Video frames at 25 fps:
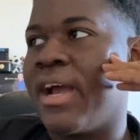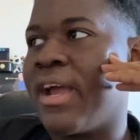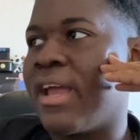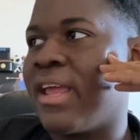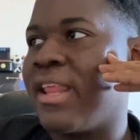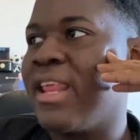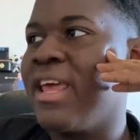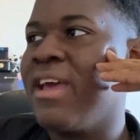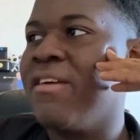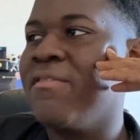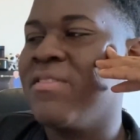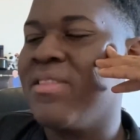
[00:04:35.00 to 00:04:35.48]

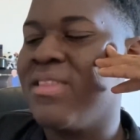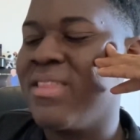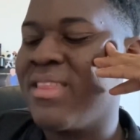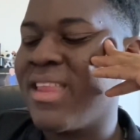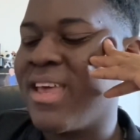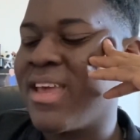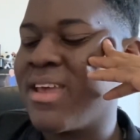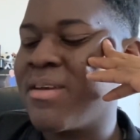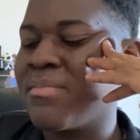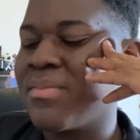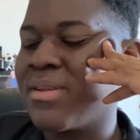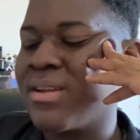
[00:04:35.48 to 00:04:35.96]
they have a
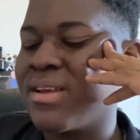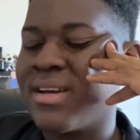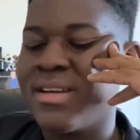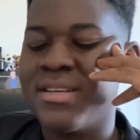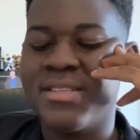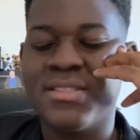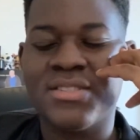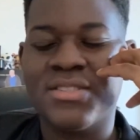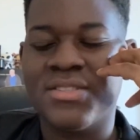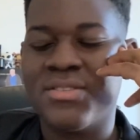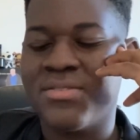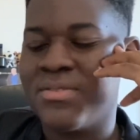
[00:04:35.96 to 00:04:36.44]
name, but I
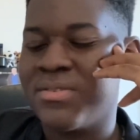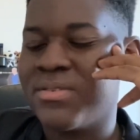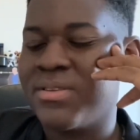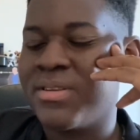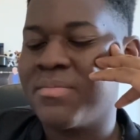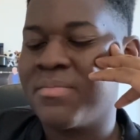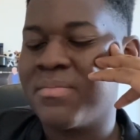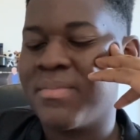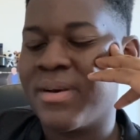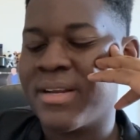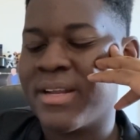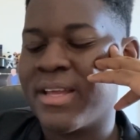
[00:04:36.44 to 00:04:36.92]
just know
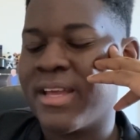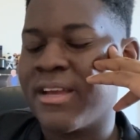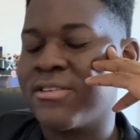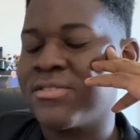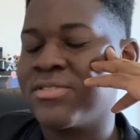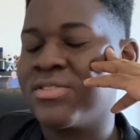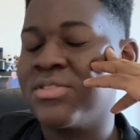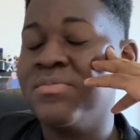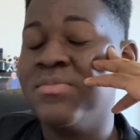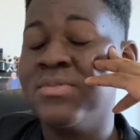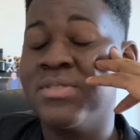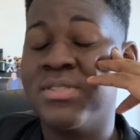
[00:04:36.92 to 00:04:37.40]
them by catch.
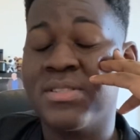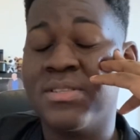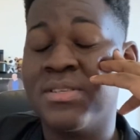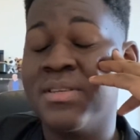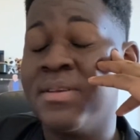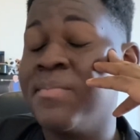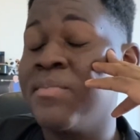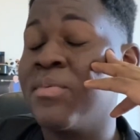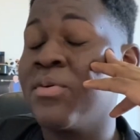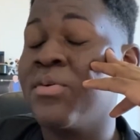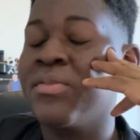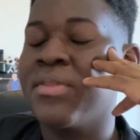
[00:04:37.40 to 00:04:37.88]
So we just
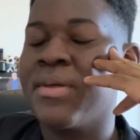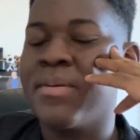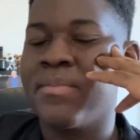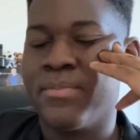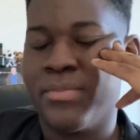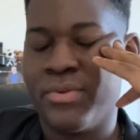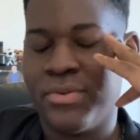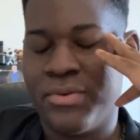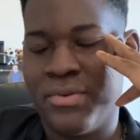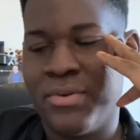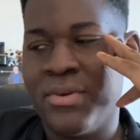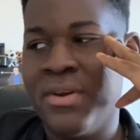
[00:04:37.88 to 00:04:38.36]
keep calling them
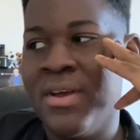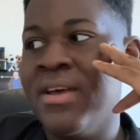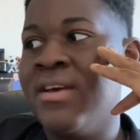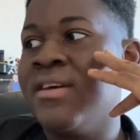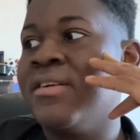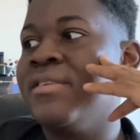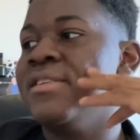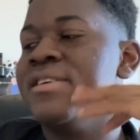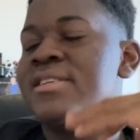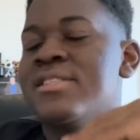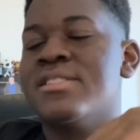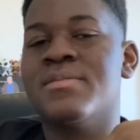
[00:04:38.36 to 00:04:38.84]
blue.
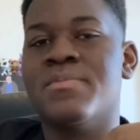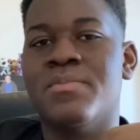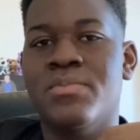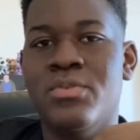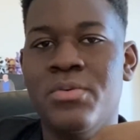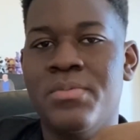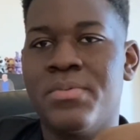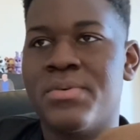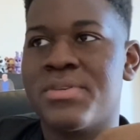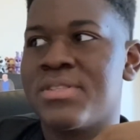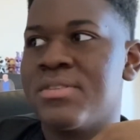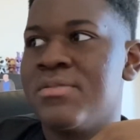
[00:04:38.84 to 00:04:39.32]
This blue
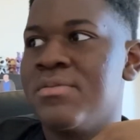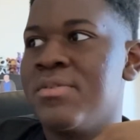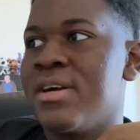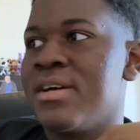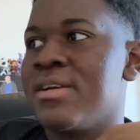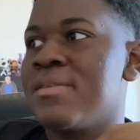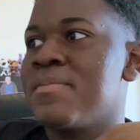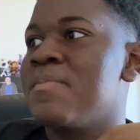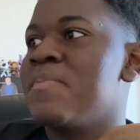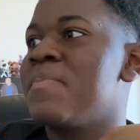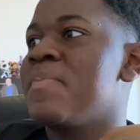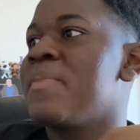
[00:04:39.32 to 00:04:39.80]
person, right?
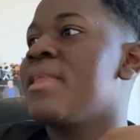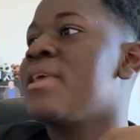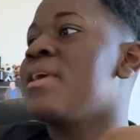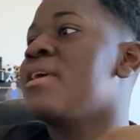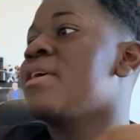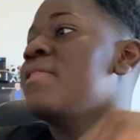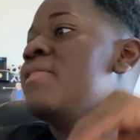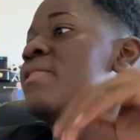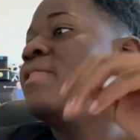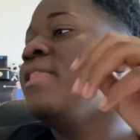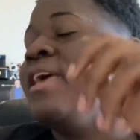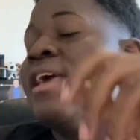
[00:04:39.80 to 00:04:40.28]

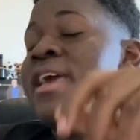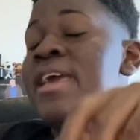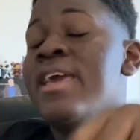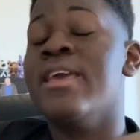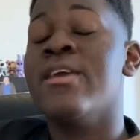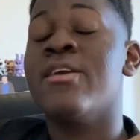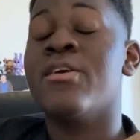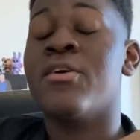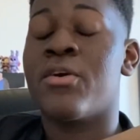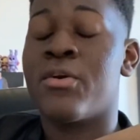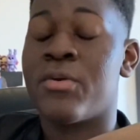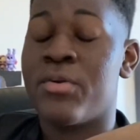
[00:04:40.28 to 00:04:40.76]

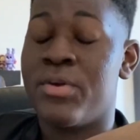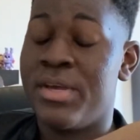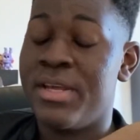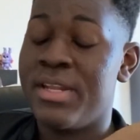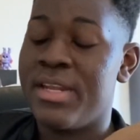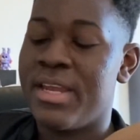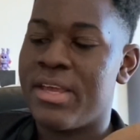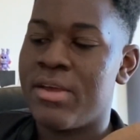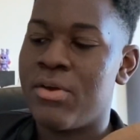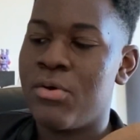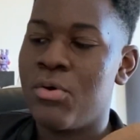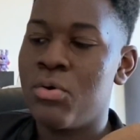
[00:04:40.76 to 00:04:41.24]
They are in
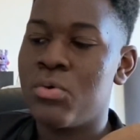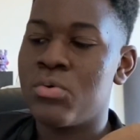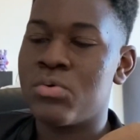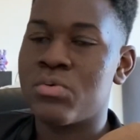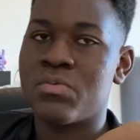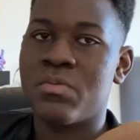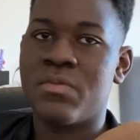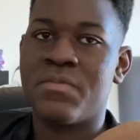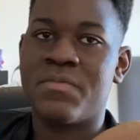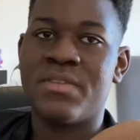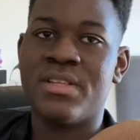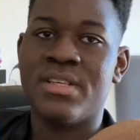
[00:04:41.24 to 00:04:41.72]
a call
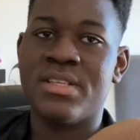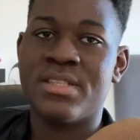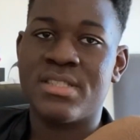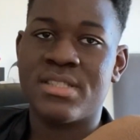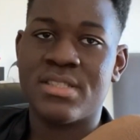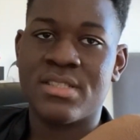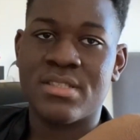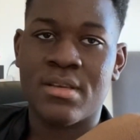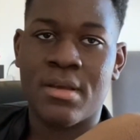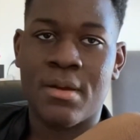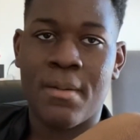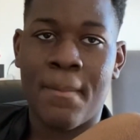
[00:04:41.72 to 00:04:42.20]
with
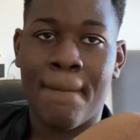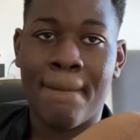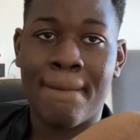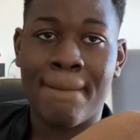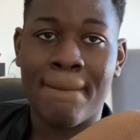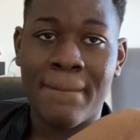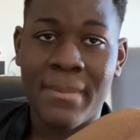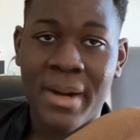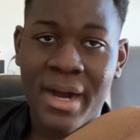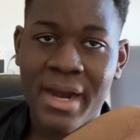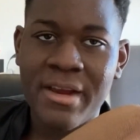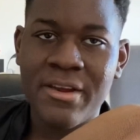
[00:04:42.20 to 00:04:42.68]
this
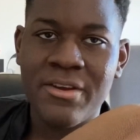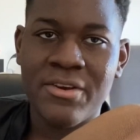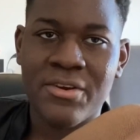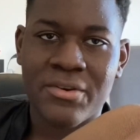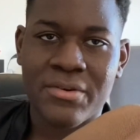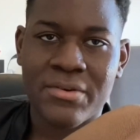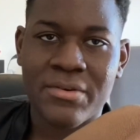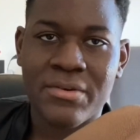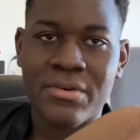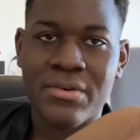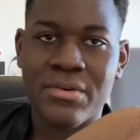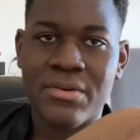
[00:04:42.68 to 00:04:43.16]

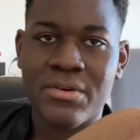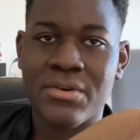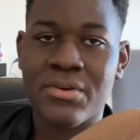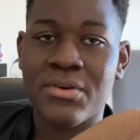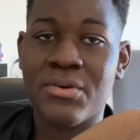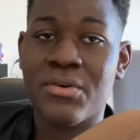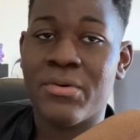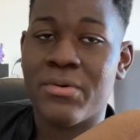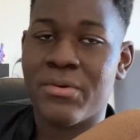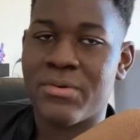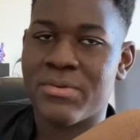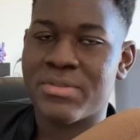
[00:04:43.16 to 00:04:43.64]
minor
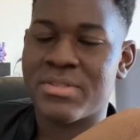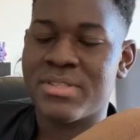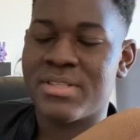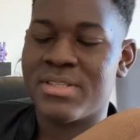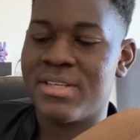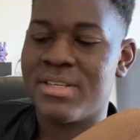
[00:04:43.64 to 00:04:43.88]
called